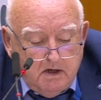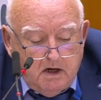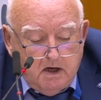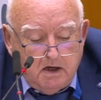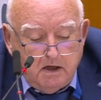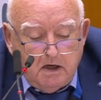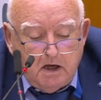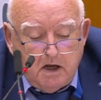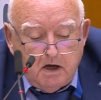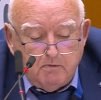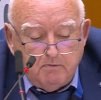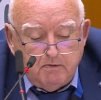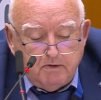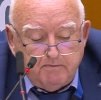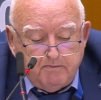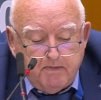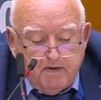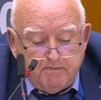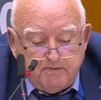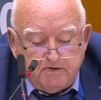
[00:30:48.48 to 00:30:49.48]
I, along
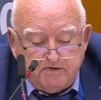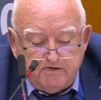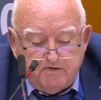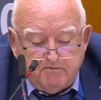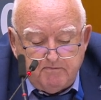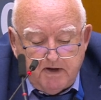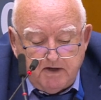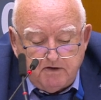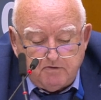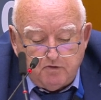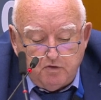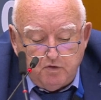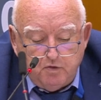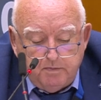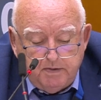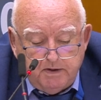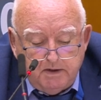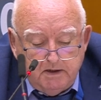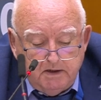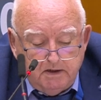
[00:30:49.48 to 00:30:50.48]
with members of my
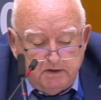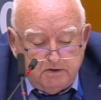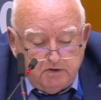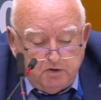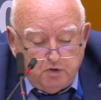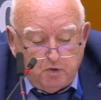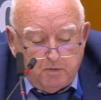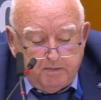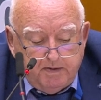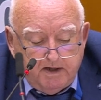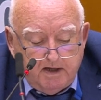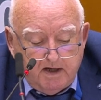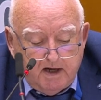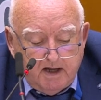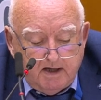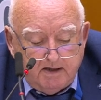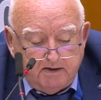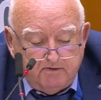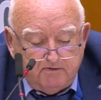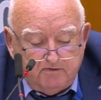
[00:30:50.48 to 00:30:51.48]
group, the European
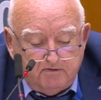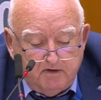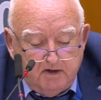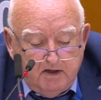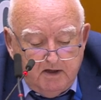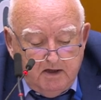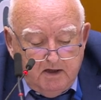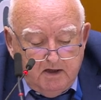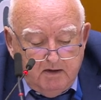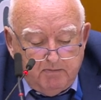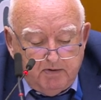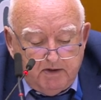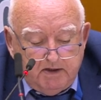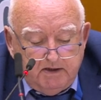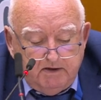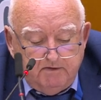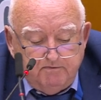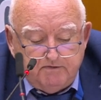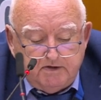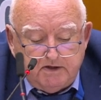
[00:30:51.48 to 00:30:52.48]
Alliance,
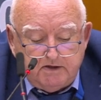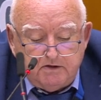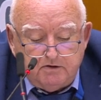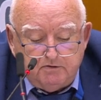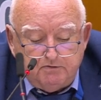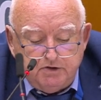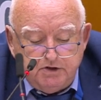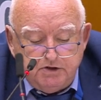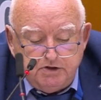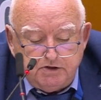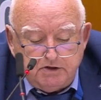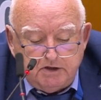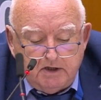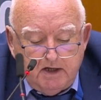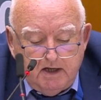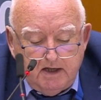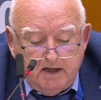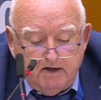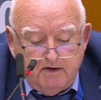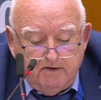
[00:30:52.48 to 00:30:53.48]
believe that the
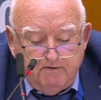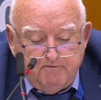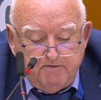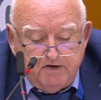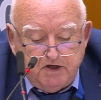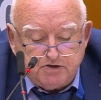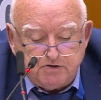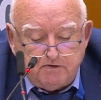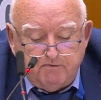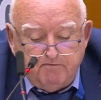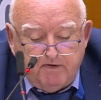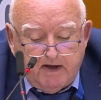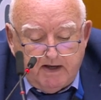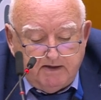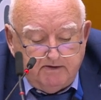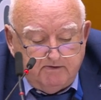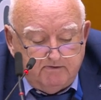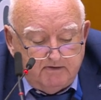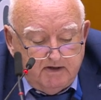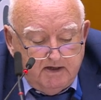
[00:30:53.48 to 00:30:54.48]
regional innovation
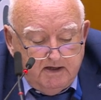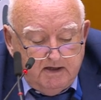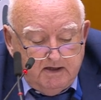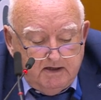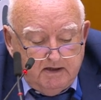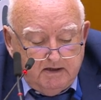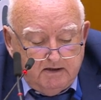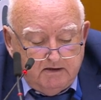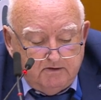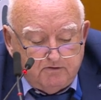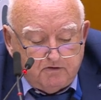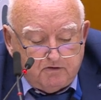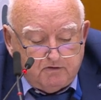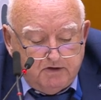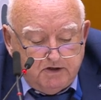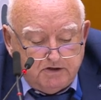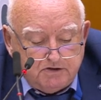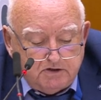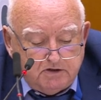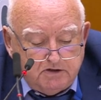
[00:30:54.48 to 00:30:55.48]
valleys is a
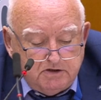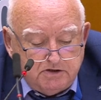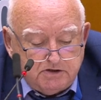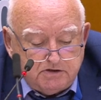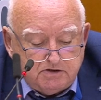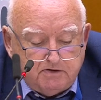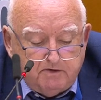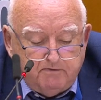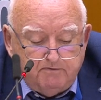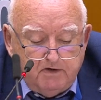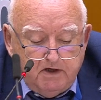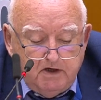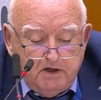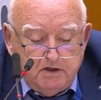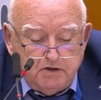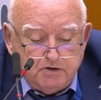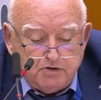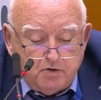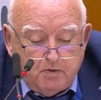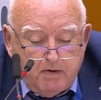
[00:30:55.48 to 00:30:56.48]
great initiative
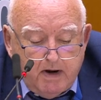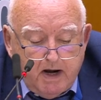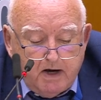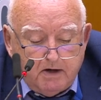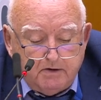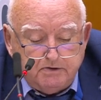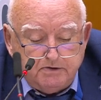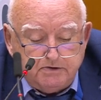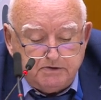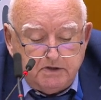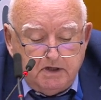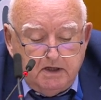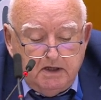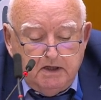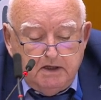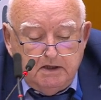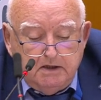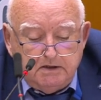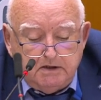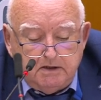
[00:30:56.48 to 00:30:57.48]
to harness
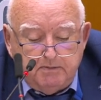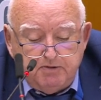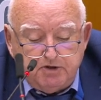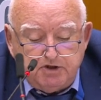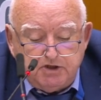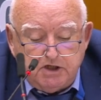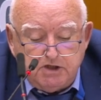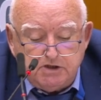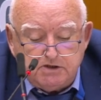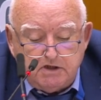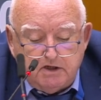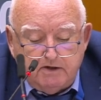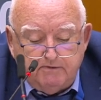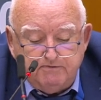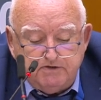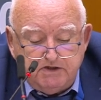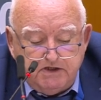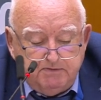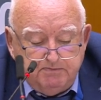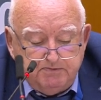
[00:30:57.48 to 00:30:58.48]
the potential
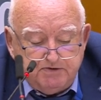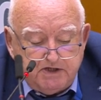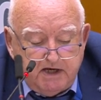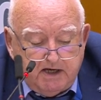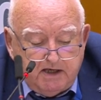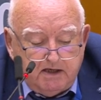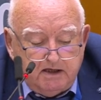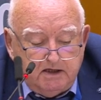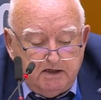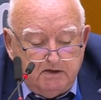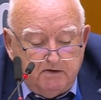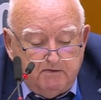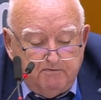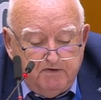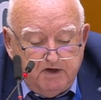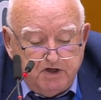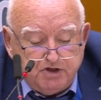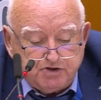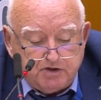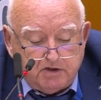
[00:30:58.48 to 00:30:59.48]
of deep tech
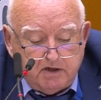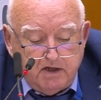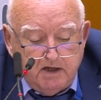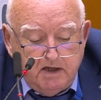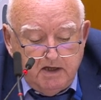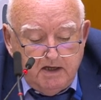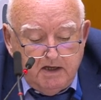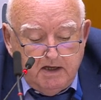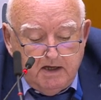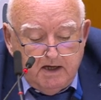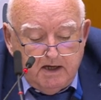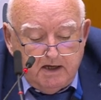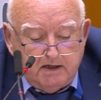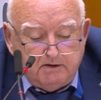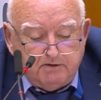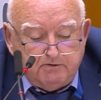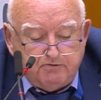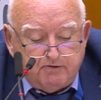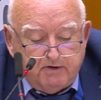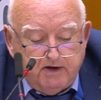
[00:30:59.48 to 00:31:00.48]
innovation
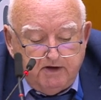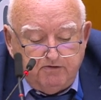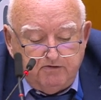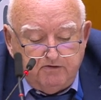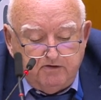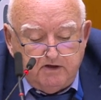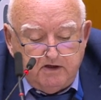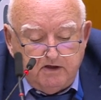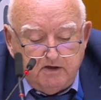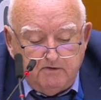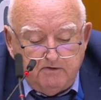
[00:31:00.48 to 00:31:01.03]
and address the